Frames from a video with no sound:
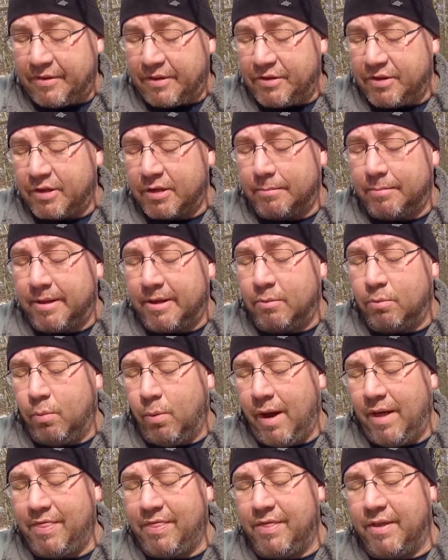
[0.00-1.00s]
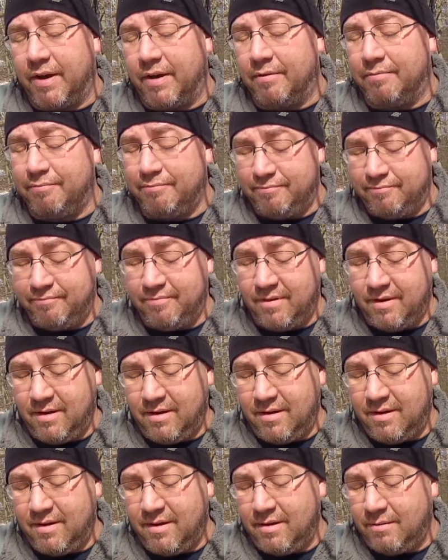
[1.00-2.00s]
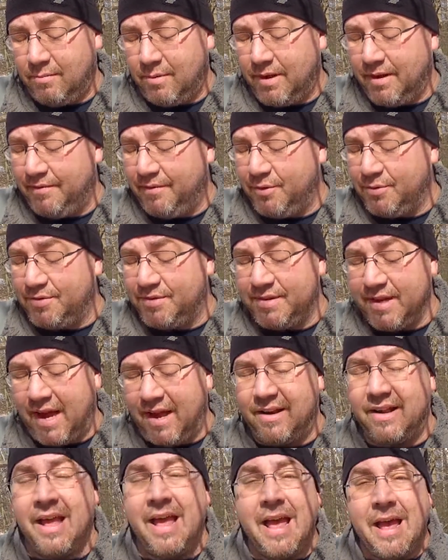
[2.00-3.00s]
and you're going to be, what have you done?